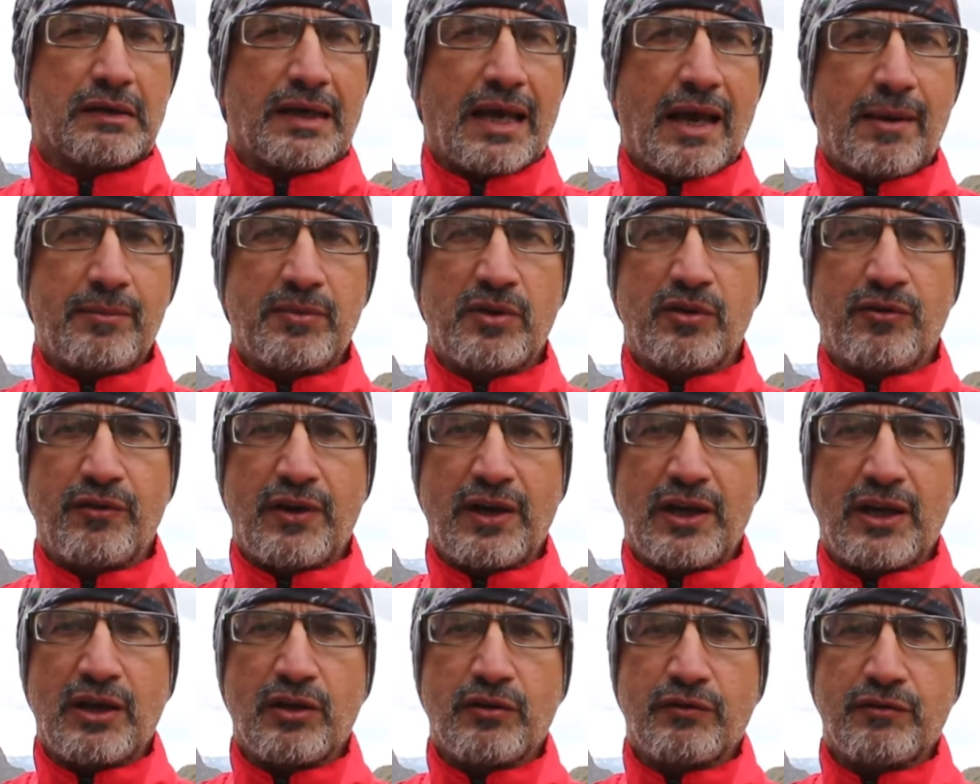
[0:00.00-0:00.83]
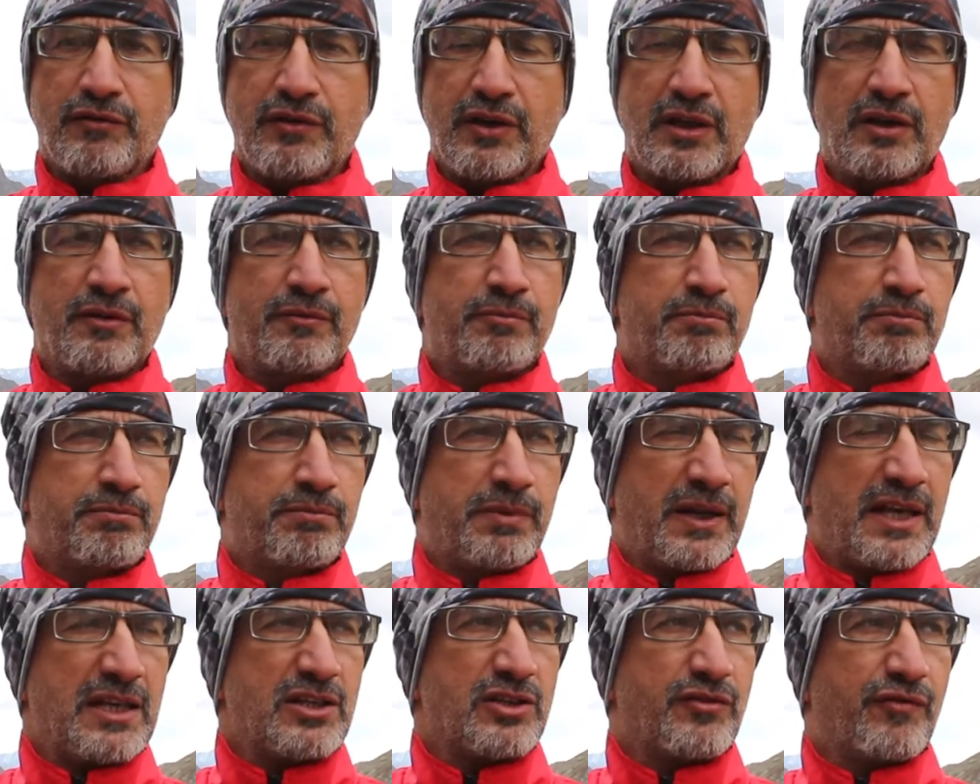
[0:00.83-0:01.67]
camp the way you, the
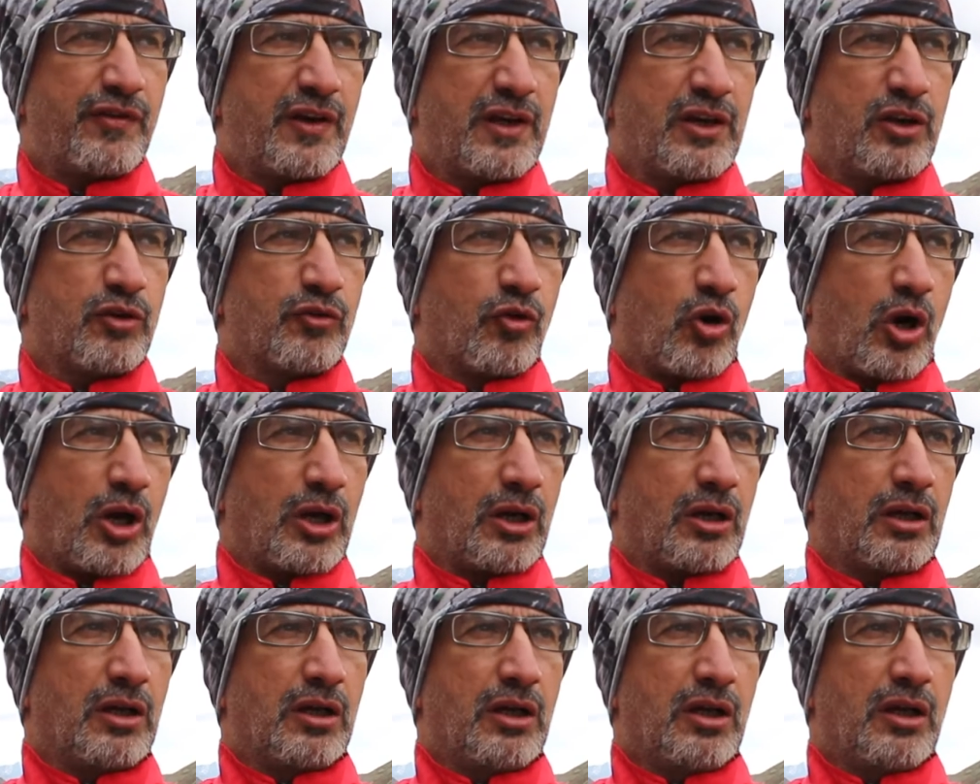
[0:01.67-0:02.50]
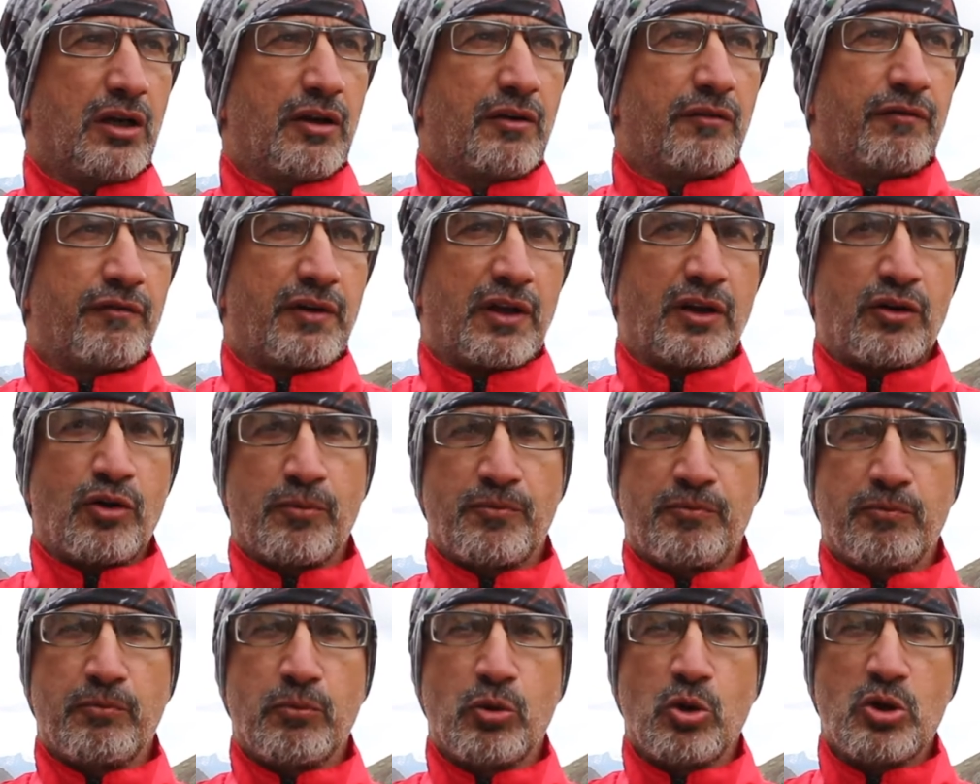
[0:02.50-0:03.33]
place where you want. Mm-hmm. Where your
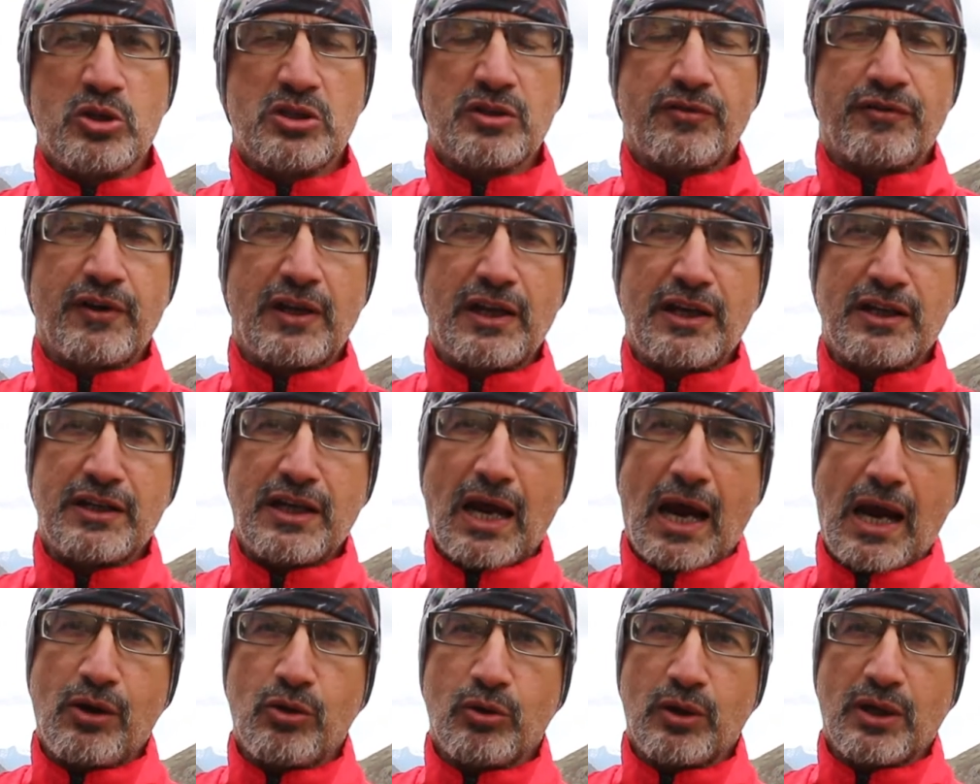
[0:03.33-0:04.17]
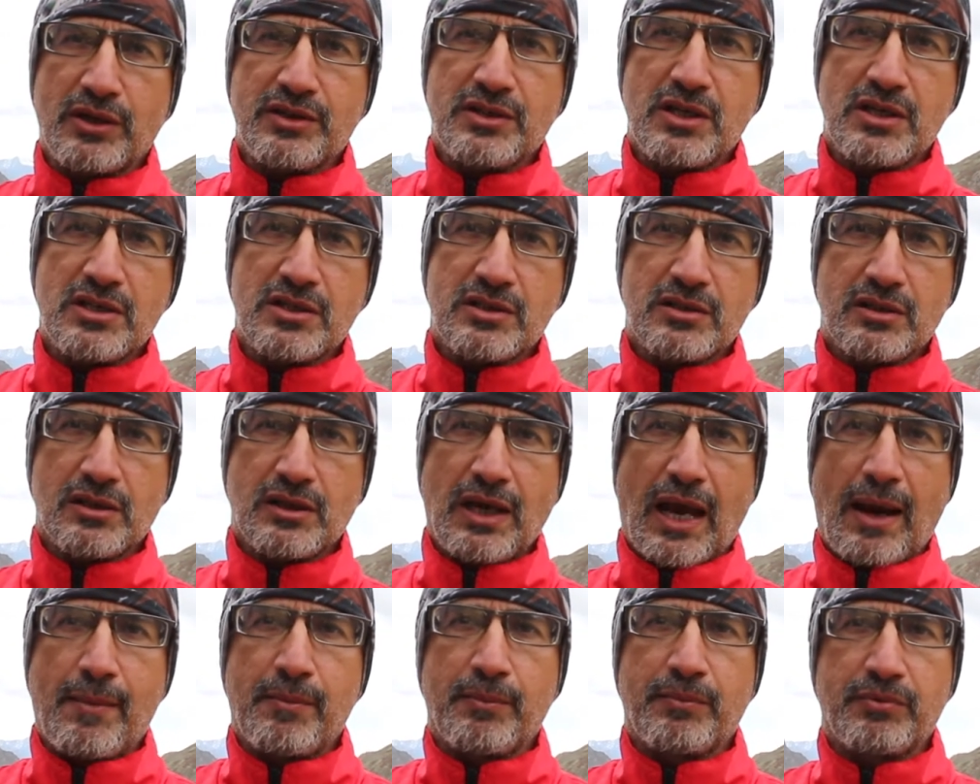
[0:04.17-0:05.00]
bones are feeling tired, you can just
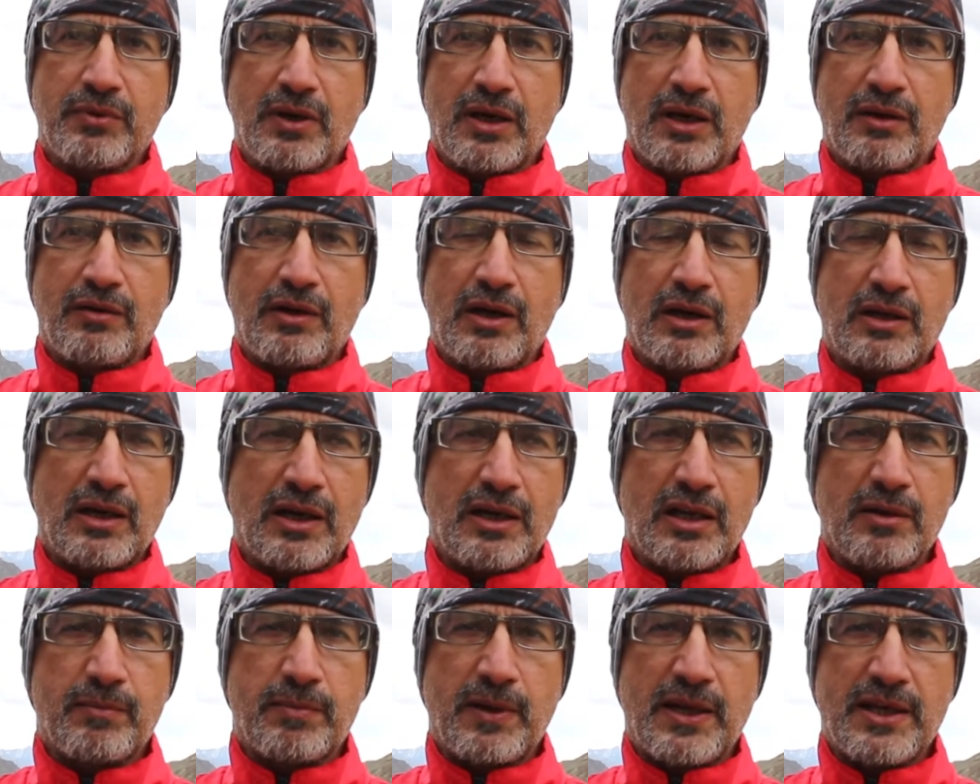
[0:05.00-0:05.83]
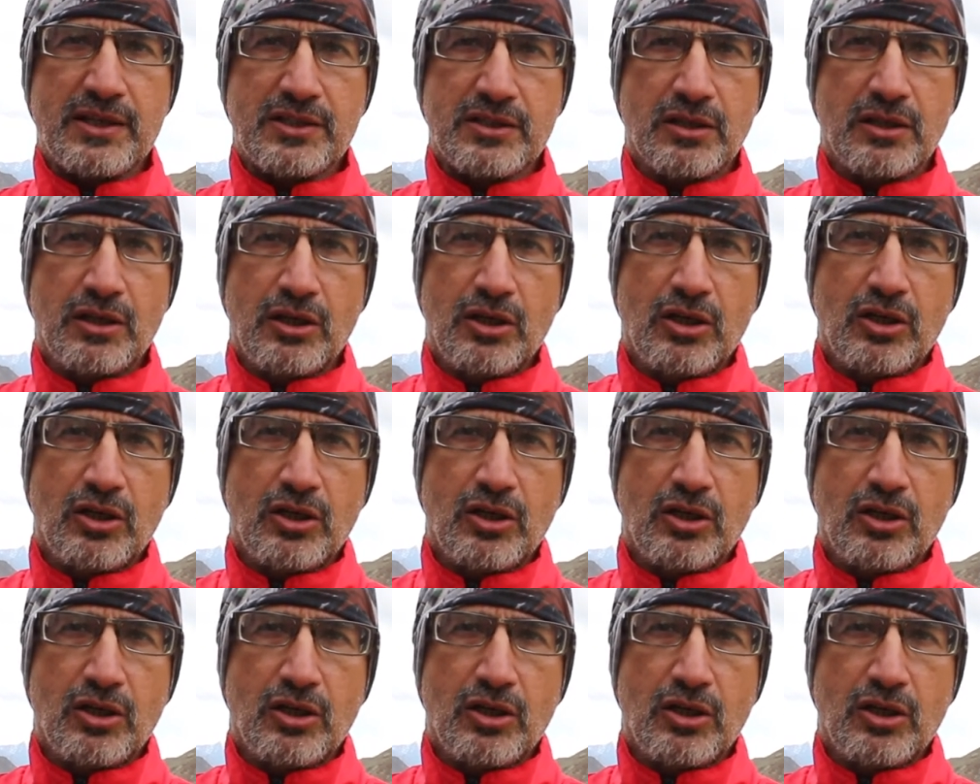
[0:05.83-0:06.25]
camp uh, at any place.